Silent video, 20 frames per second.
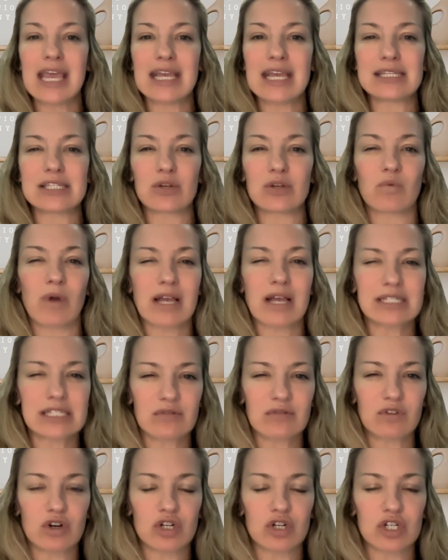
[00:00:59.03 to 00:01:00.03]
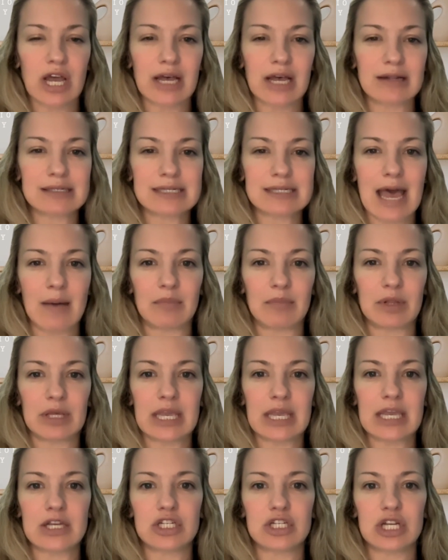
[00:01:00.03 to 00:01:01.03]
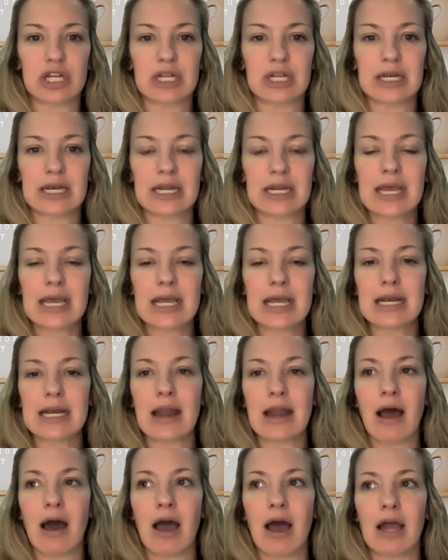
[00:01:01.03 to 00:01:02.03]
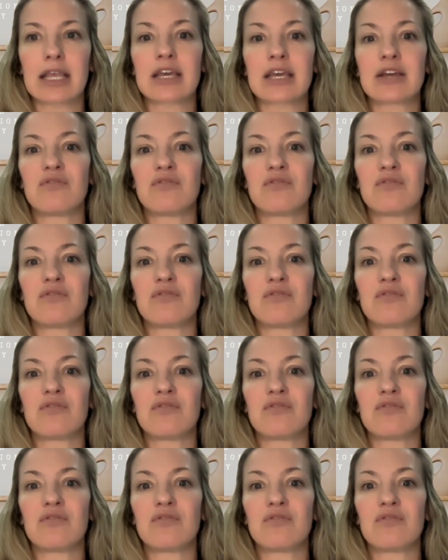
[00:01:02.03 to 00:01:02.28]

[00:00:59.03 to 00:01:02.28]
is the rest of your child's application not